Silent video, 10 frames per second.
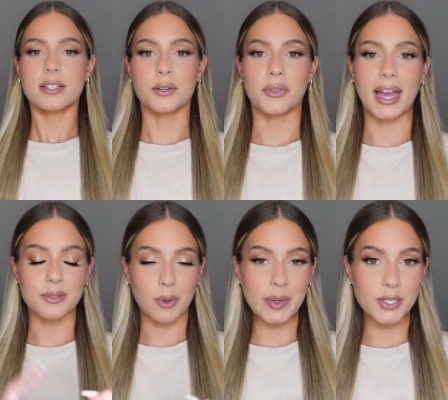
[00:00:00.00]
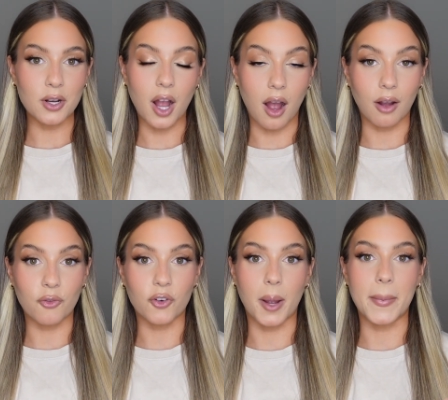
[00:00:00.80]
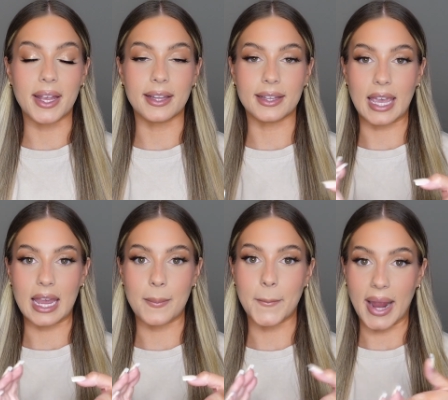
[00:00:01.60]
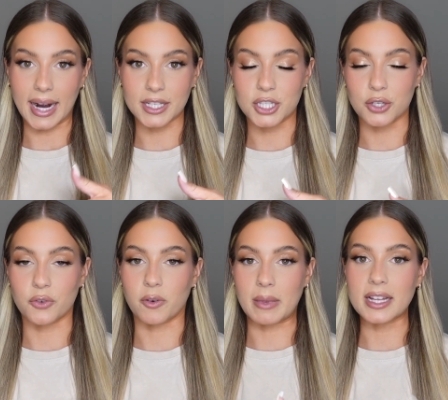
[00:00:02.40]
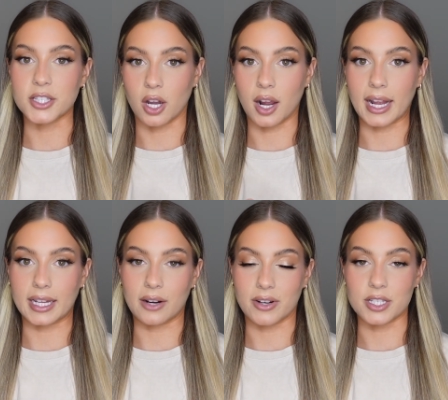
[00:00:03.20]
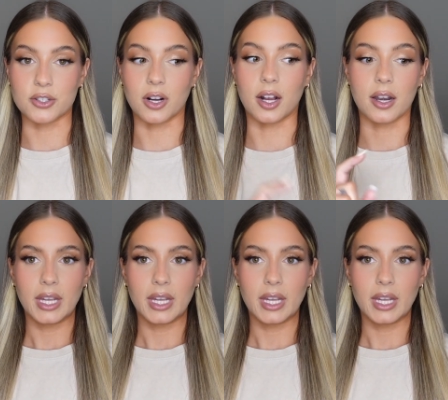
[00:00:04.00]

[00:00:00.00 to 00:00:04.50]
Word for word: So that's where we took off from and came back to from that dock at that restaurant.